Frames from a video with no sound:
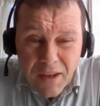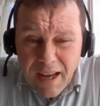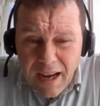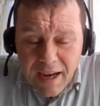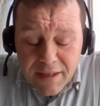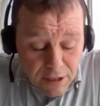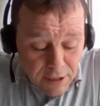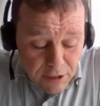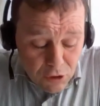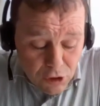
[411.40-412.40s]
And
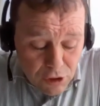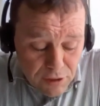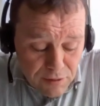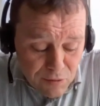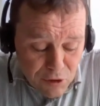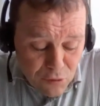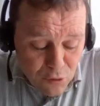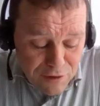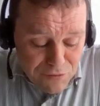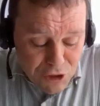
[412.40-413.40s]
just not
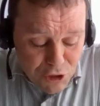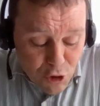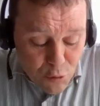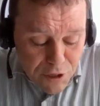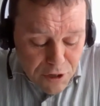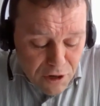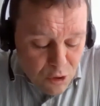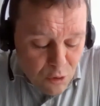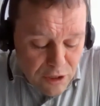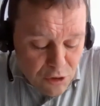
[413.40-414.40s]
relevant to you, but our
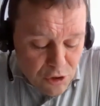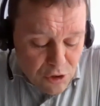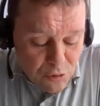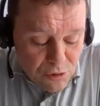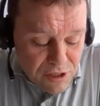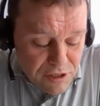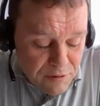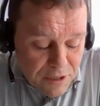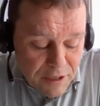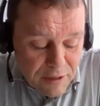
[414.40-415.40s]
undergraduate students
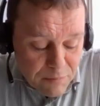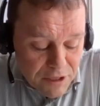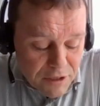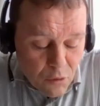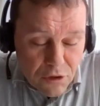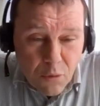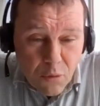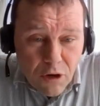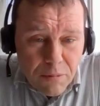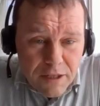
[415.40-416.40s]
typically complete a one-year work
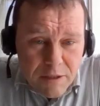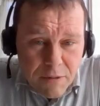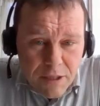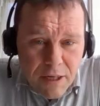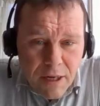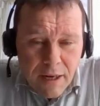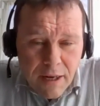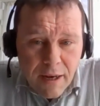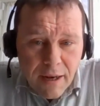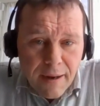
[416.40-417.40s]
placement,
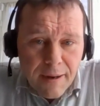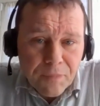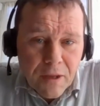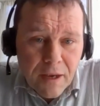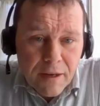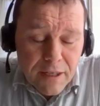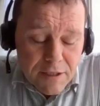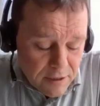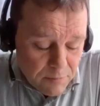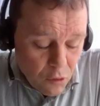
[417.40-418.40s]
and that's an
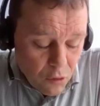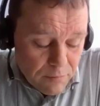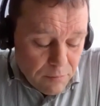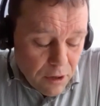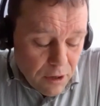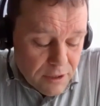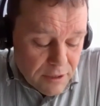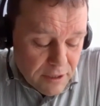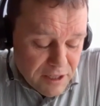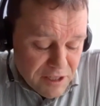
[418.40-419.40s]
important part and a
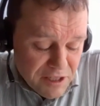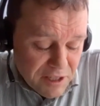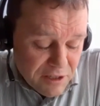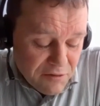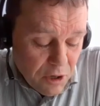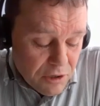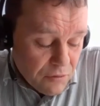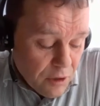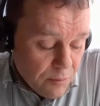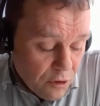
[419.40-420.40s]
distinctive part of our
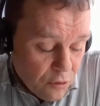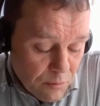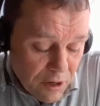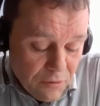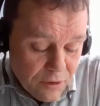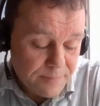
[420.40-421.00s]
program offering.